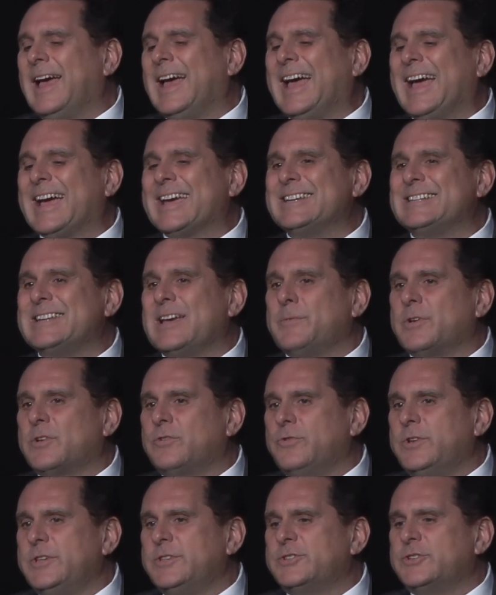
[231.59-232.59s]
academic
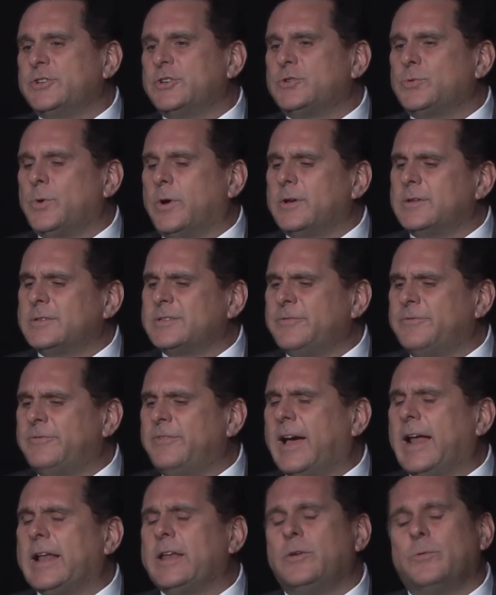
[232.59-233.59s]
research where I was
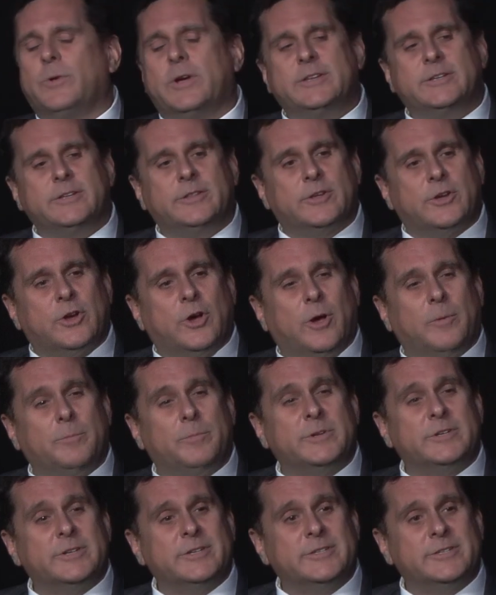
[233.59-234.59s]
evaluating the
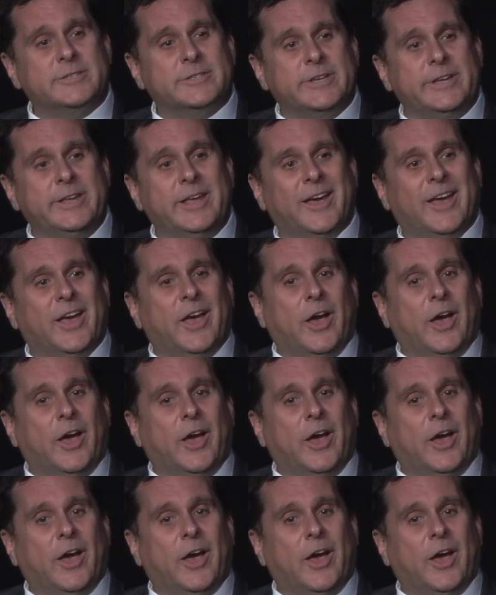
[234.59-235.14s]
competency